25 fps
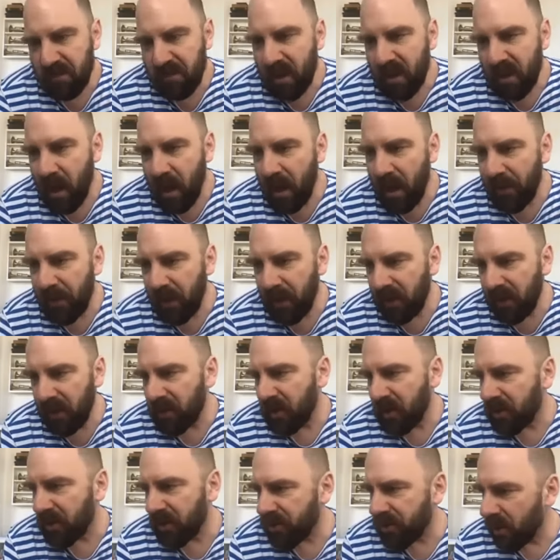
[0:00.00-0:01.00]
I think
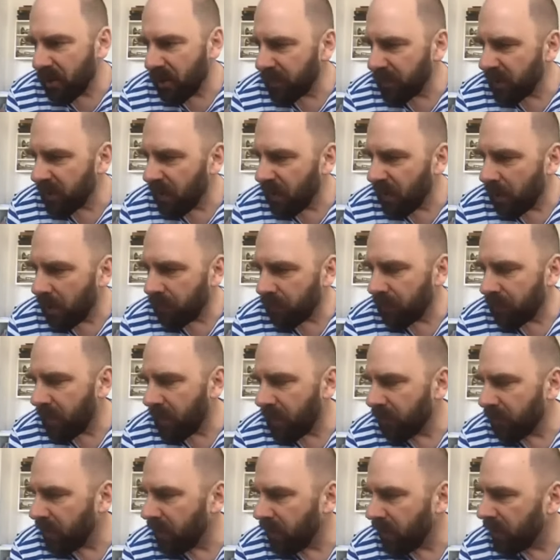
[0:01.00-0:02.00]
in Germany, I'm
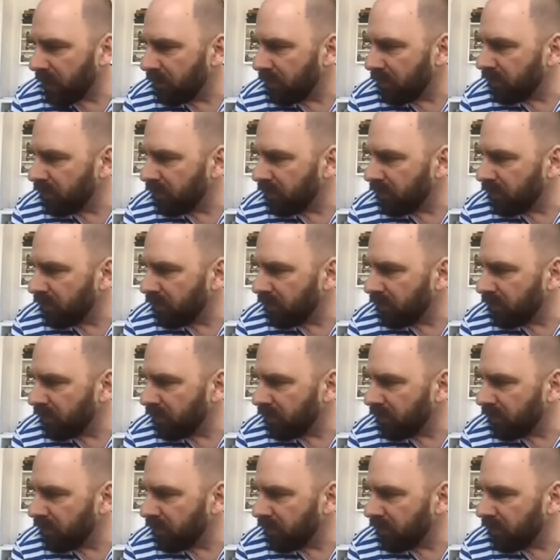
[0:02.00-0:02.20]
very